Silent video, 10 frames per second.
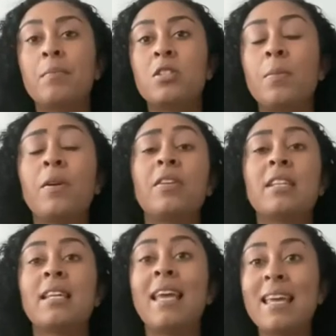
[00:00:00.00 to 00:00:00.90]
To be
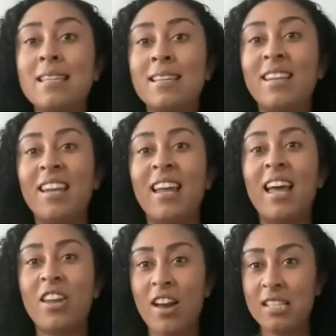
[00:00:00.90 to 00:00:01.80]
honest, it isn't
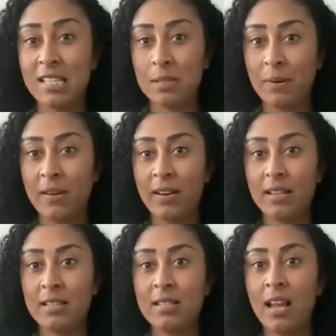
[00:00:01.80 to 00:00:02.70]
a nice
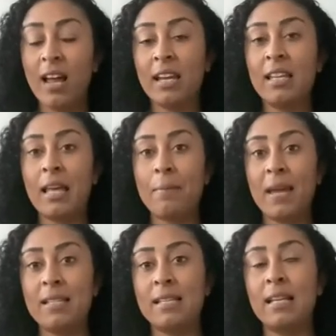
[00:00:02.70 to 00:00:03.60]
experience. Like they
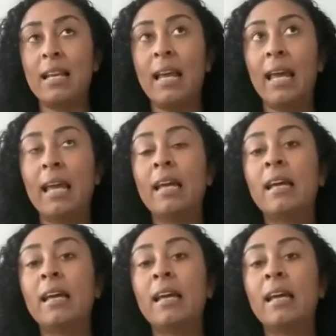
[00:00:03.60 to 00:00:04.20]
basically